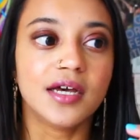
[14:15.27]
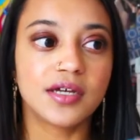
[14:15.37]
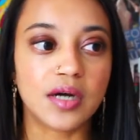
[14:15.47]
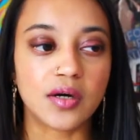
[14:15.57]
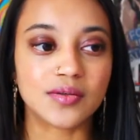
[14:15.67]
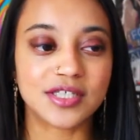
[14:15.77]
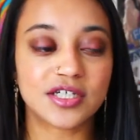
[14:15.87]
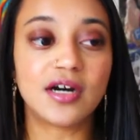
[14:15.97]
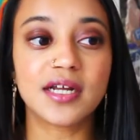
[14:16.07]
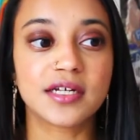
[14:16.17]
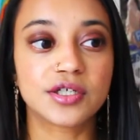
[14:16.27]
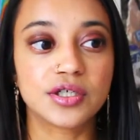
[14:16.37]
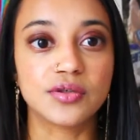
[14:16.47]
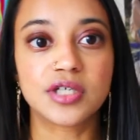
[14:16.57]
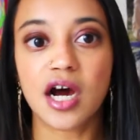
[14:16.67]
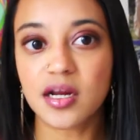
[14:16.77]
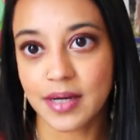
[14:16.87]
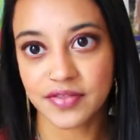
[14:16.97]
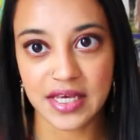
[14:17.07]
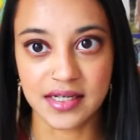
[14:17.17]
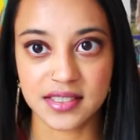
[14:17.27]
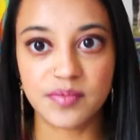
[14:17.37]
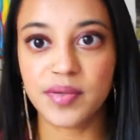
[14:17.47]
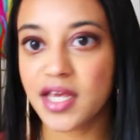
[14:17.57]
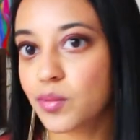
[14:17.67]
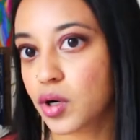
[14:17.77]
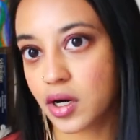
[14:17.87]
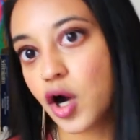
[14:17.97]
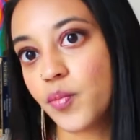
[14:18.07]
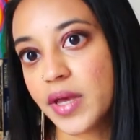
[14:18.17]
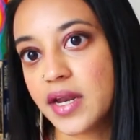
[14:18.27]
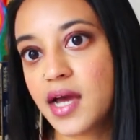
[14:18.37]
you know, starting to talk about things and being more open.